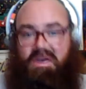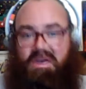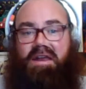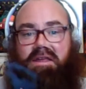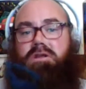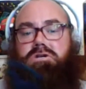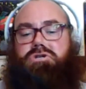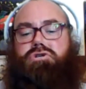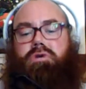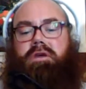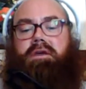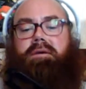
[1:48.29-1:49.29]
So I don't have
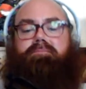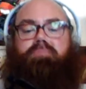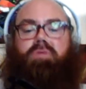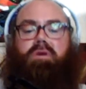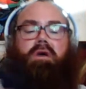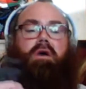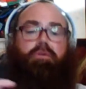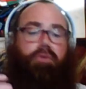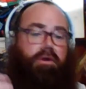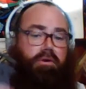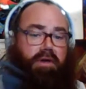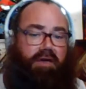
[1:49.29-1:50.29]
to bring a C-wrench,
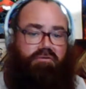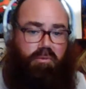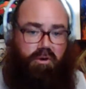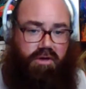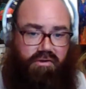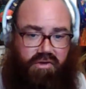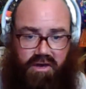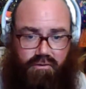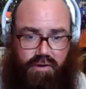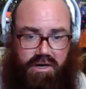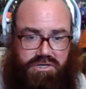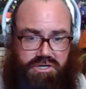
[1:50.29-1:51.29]
I can just bring
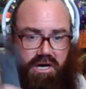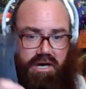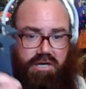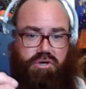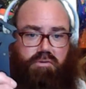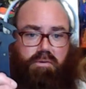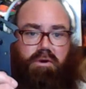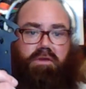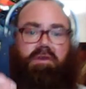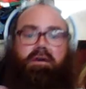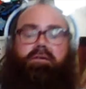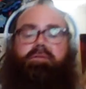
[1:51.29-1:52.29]
this.
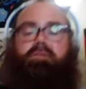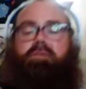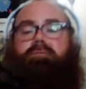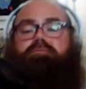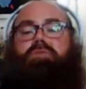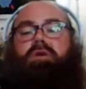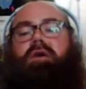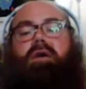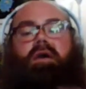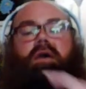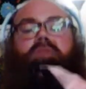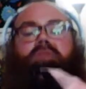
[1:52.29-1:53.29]
And this right
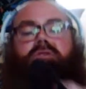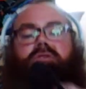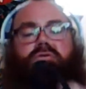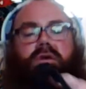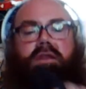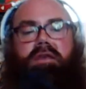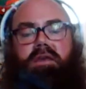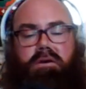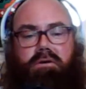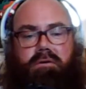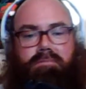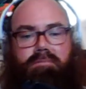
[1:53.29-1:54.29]
here, that
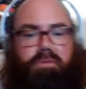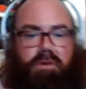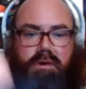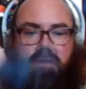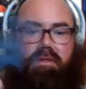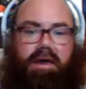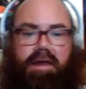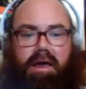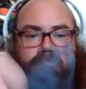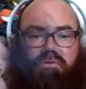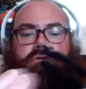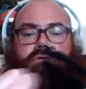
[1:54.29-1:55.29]
helps.
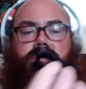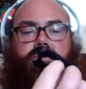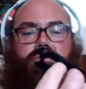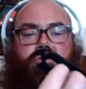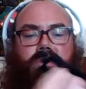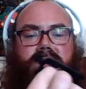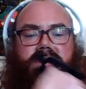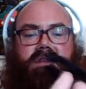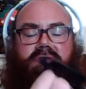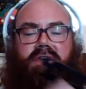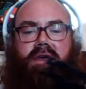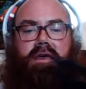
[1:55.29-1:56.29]
There's little twisty
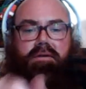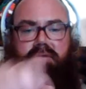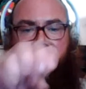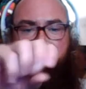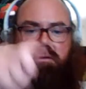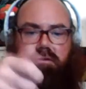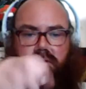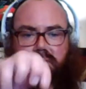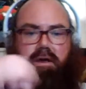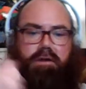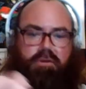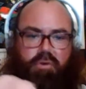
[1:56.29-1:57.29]
things that, you
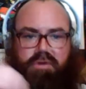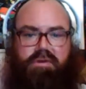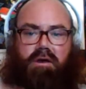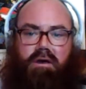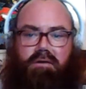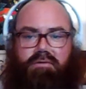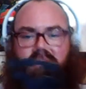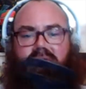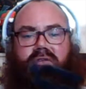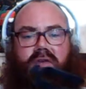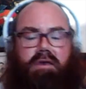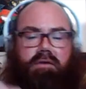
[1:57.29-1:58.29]
got to twist off. These
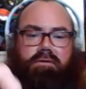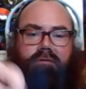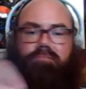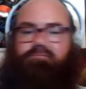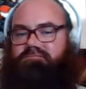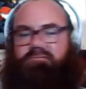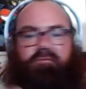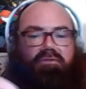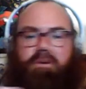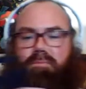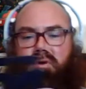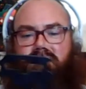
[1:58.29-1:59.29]
things
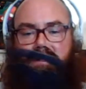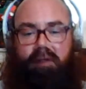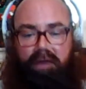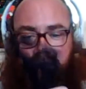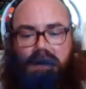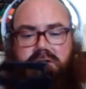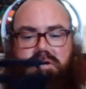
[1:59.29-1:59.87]
fit perfectly.